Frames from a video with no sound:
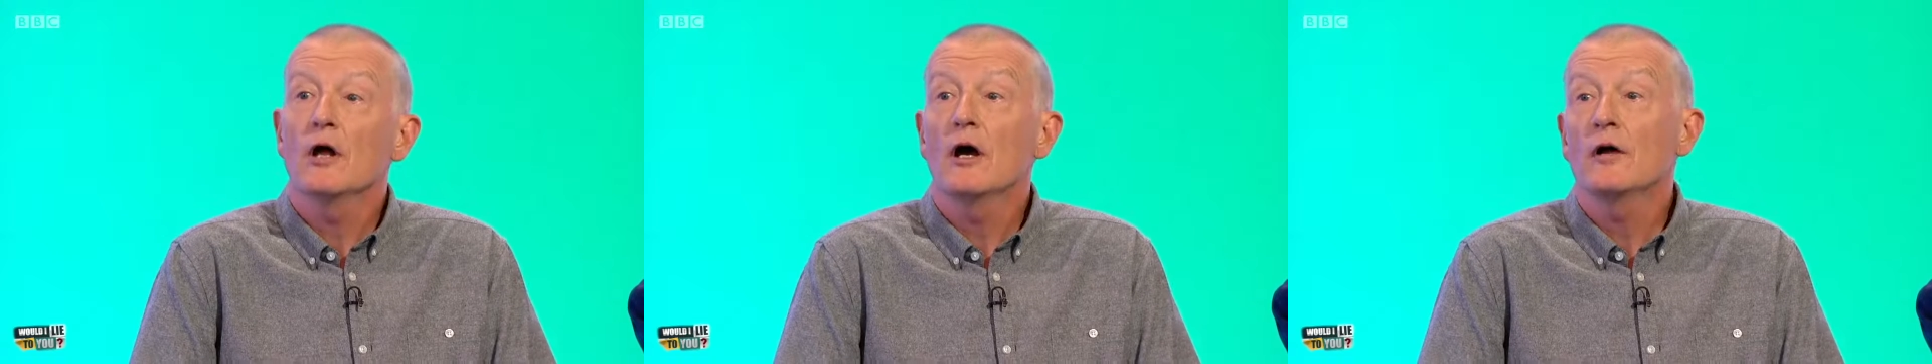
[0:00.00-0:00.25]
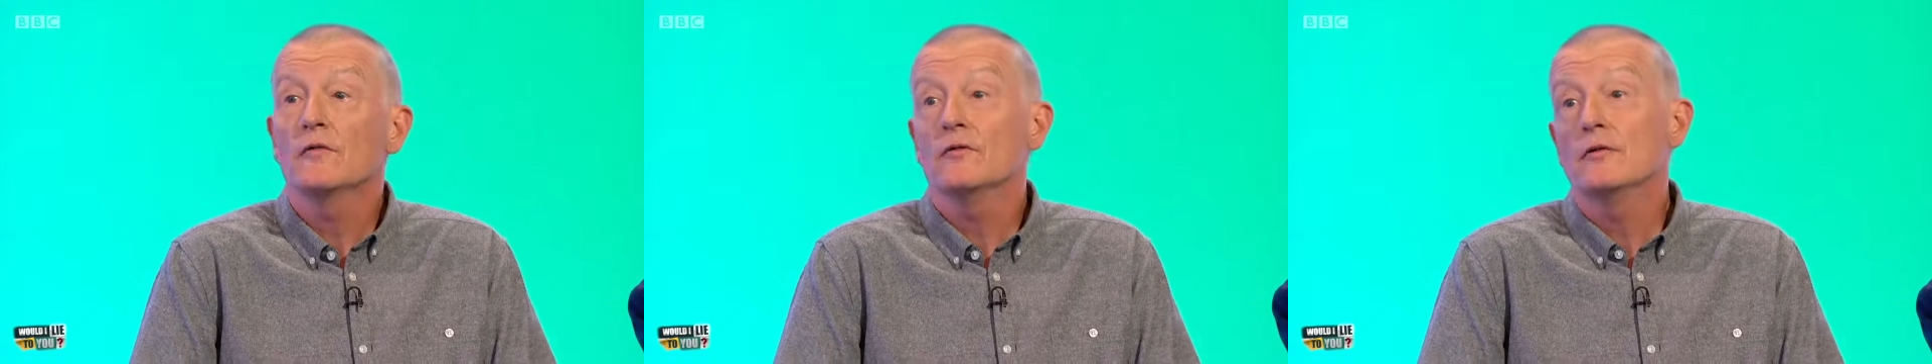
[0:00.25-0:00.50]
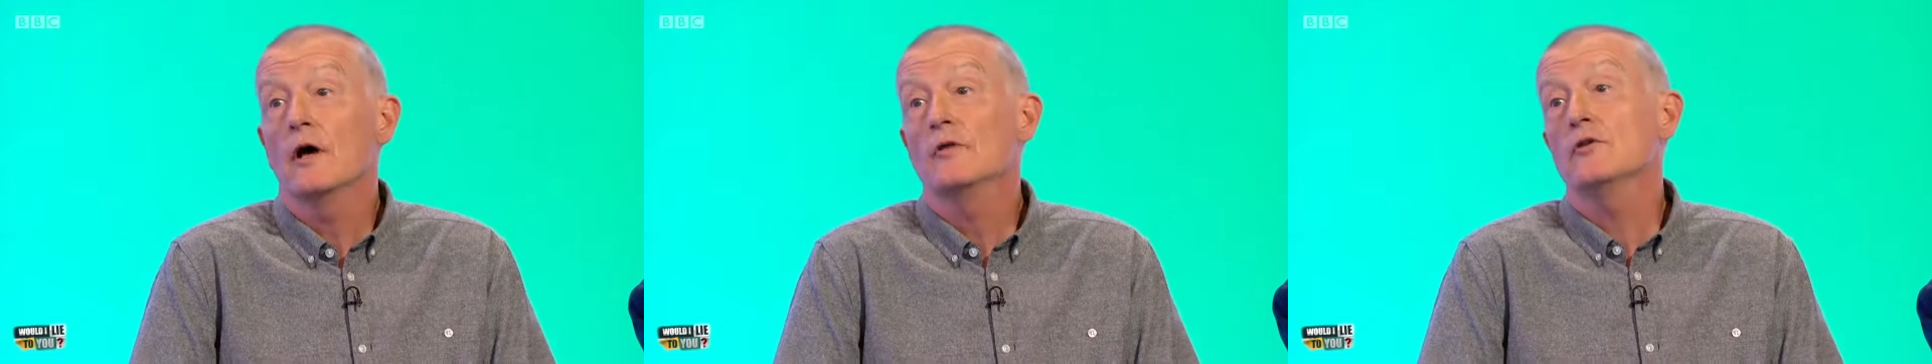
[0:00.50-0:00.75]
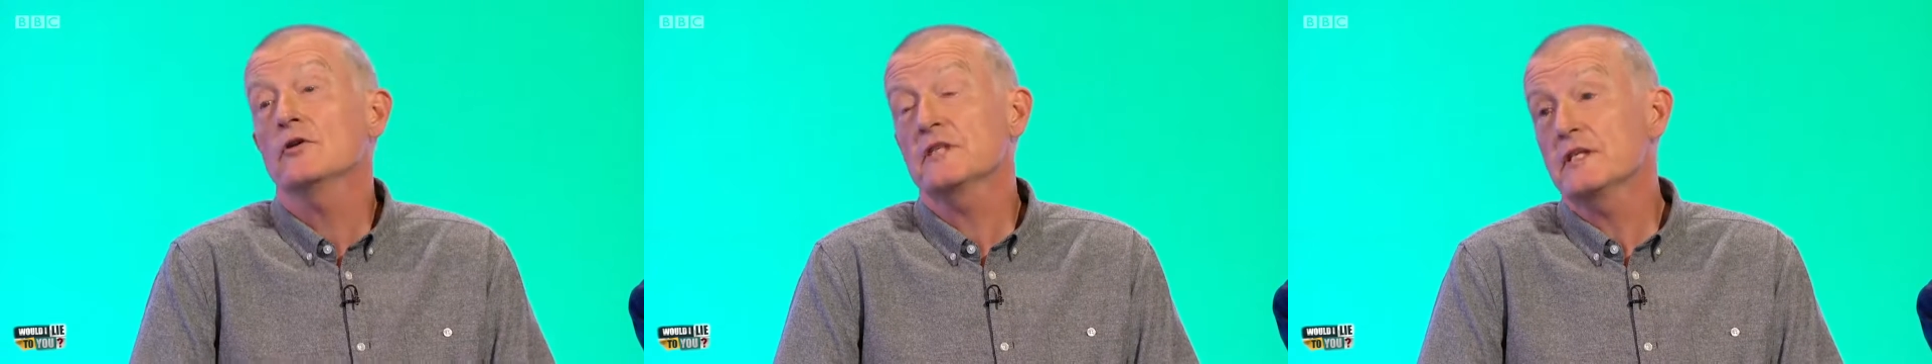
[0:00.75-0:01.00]

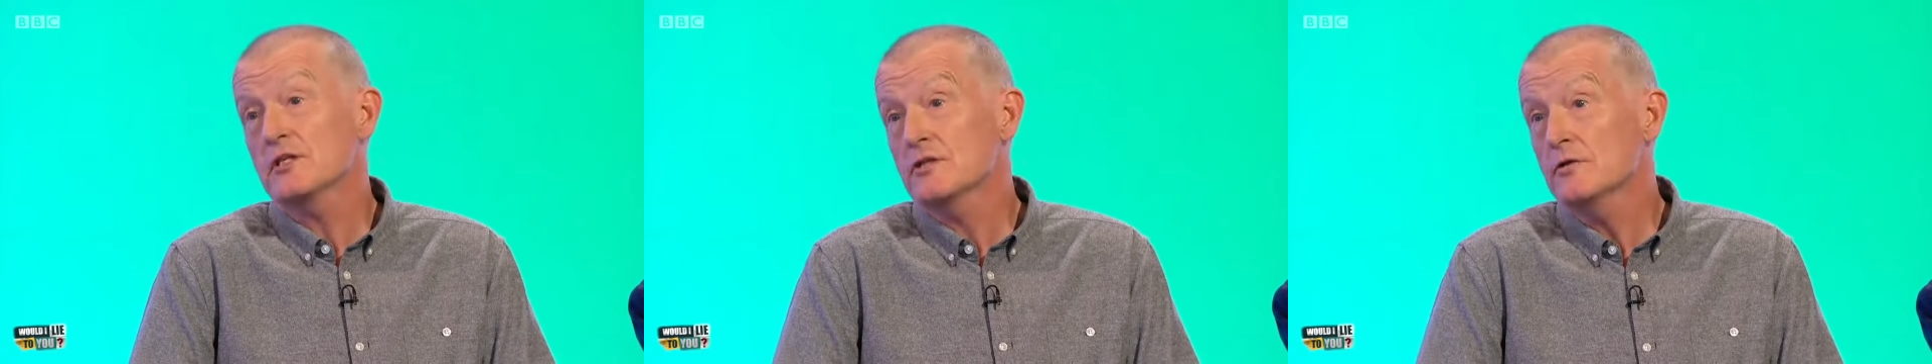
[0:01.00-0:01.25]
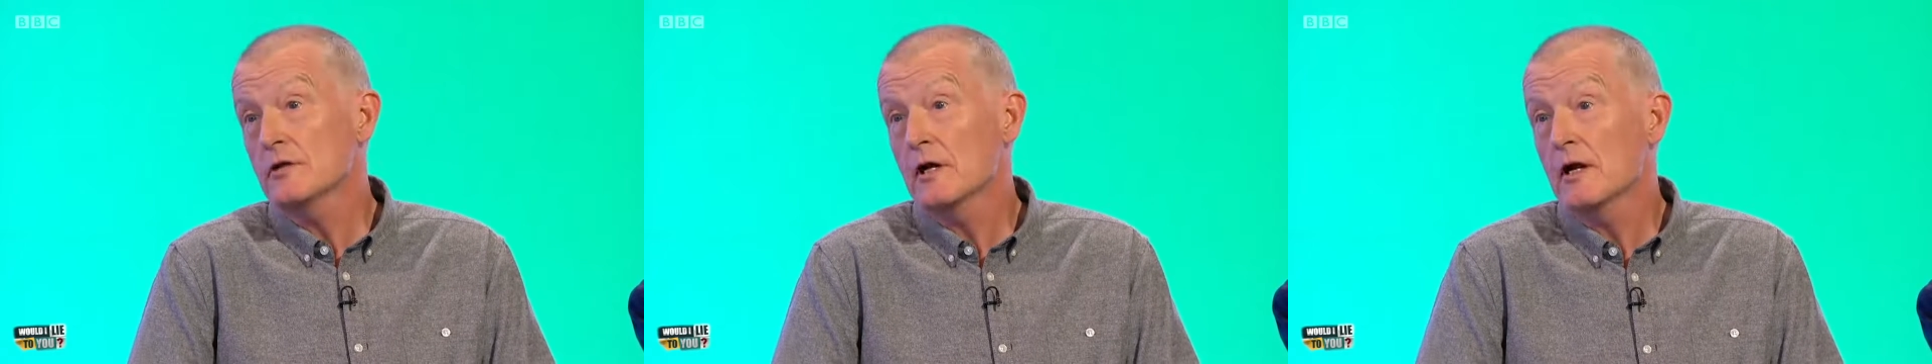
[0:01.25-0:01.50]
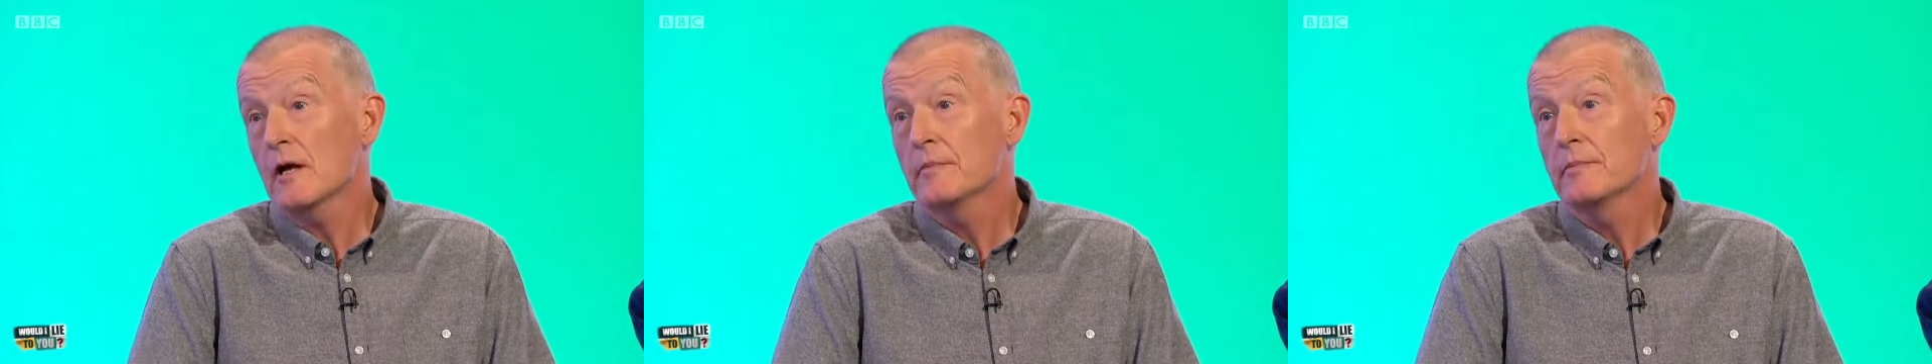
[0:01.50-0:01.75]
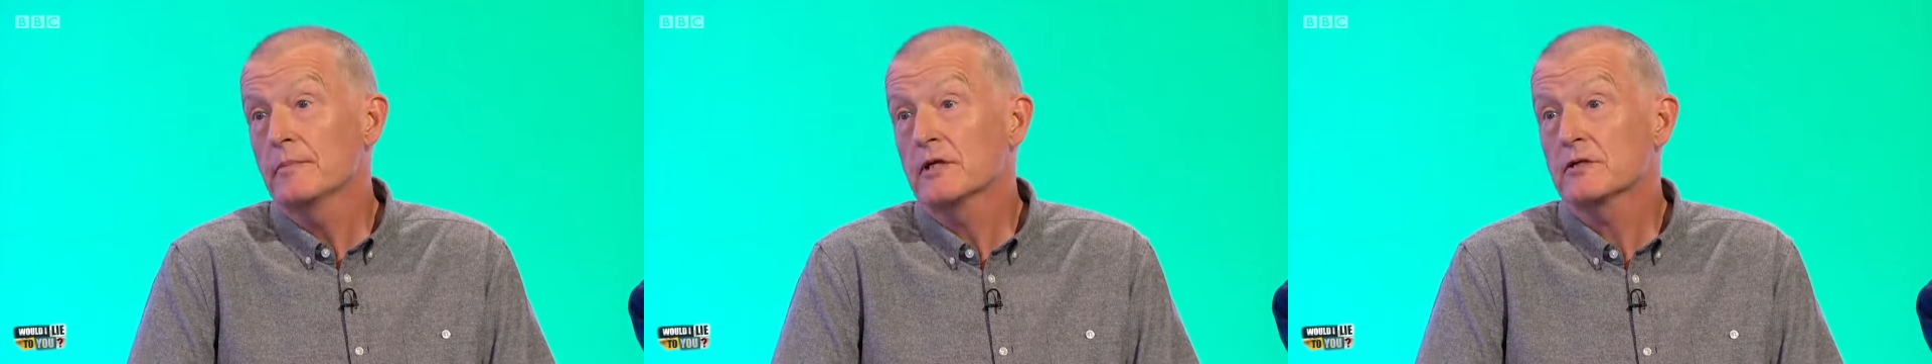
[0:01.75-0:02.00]
Not in the snooker club,